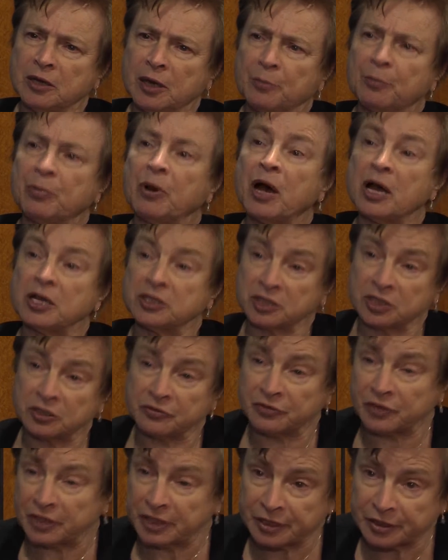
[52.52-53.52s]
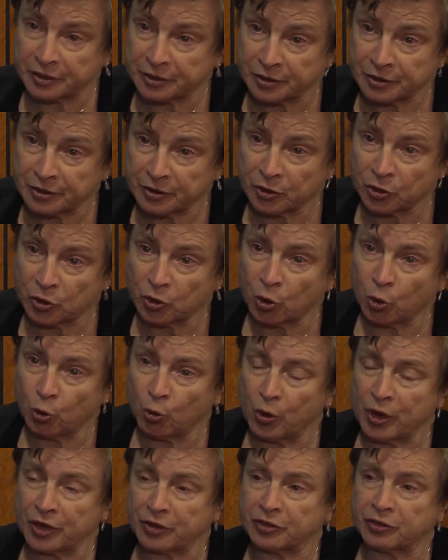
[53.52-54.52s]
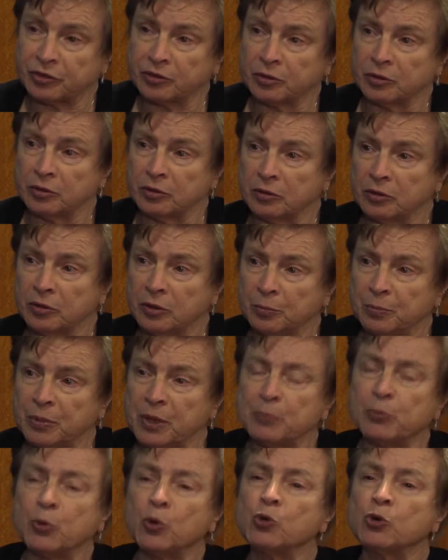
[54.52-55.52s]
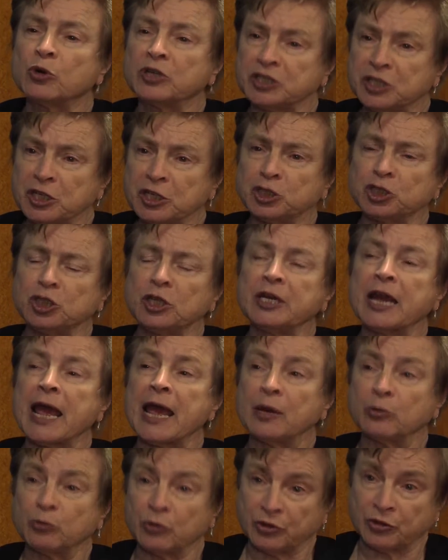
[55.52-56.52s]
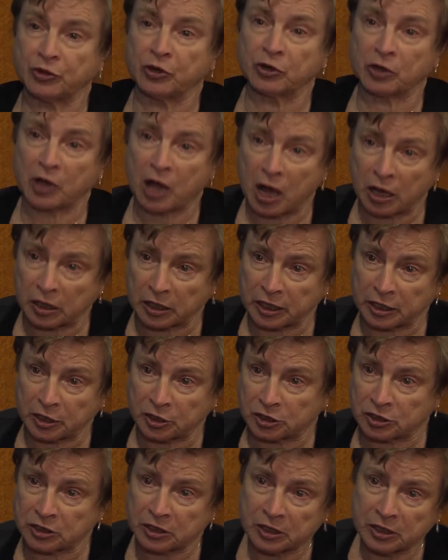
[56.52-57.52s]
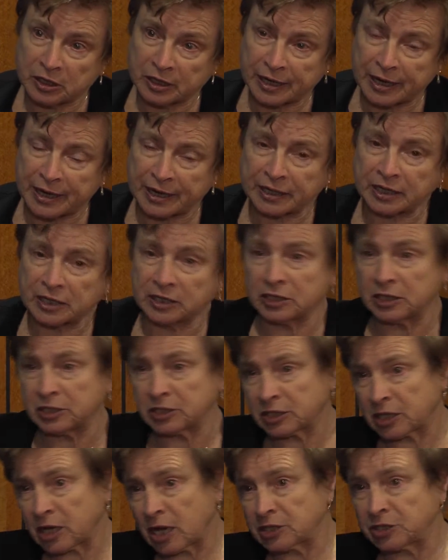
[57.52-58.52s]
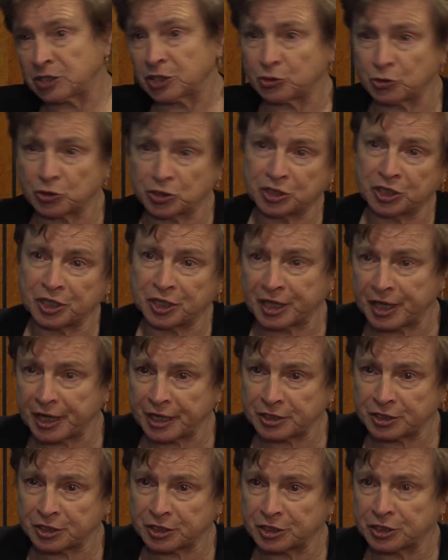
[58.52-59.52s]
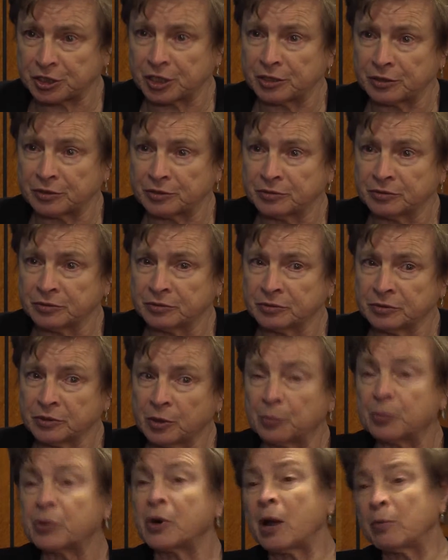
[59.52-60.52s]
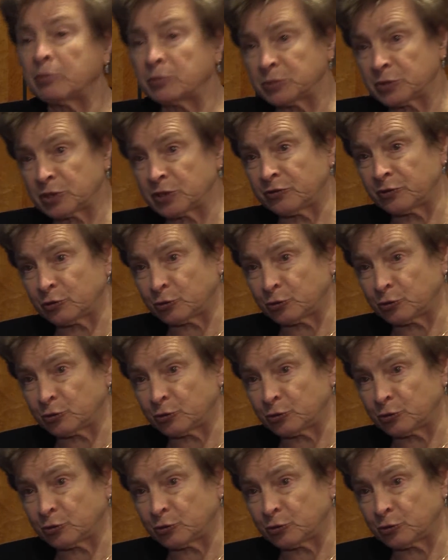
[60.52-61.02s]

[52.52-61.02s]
positively with people who are teaching and with their colleagues and can discuss interesting cases and problems that have